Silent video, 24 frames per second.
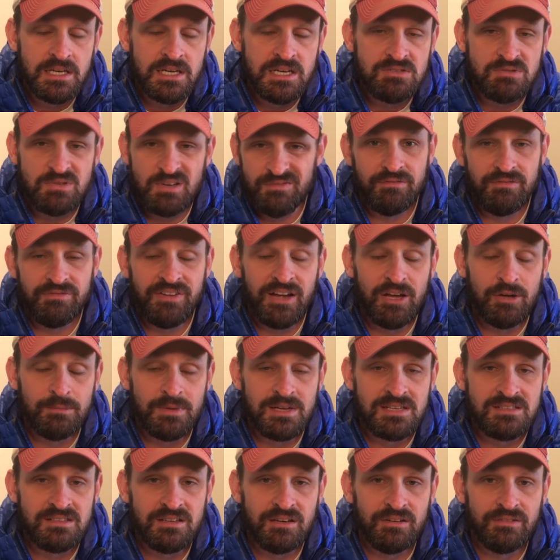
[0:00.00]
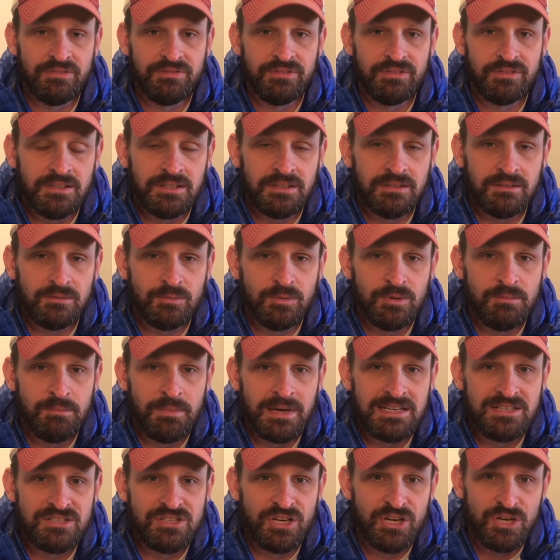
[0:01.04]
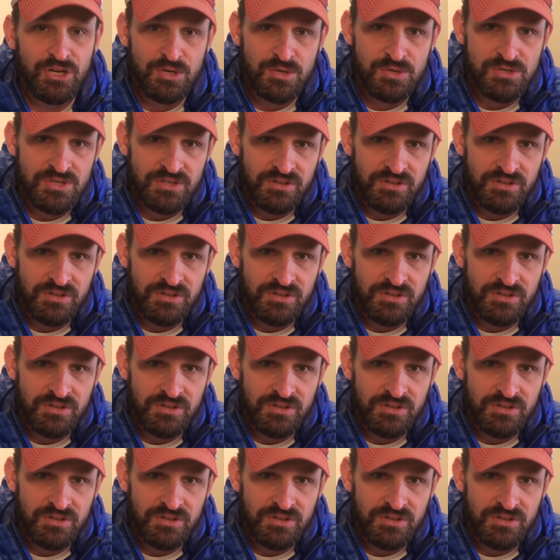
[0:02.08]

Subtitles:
So I found myself, with my toes